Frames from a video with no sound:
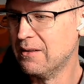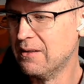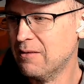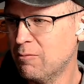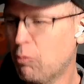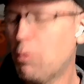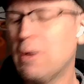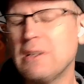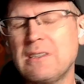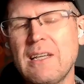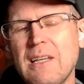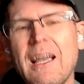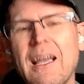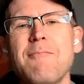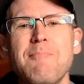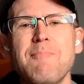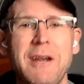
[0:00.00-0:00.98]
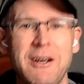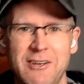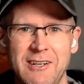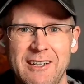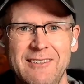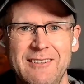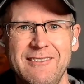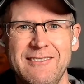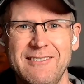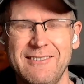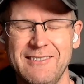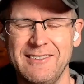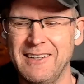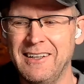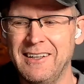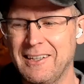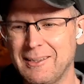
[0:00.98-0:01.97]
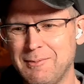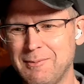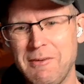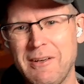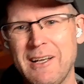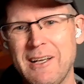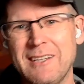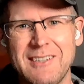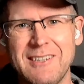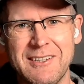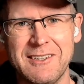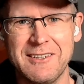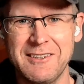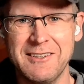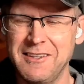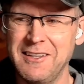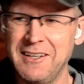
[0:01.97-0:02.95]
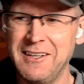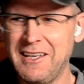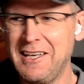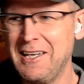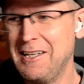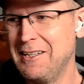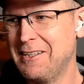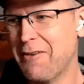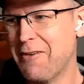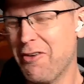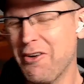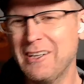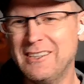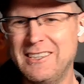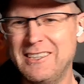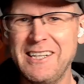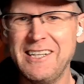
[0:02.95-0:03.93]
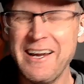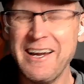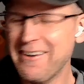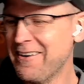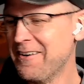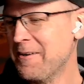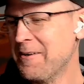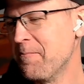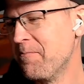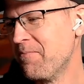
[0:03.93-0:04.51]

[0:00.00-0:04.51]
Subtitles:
Once I got married, I guess maybe that's the key differentiator.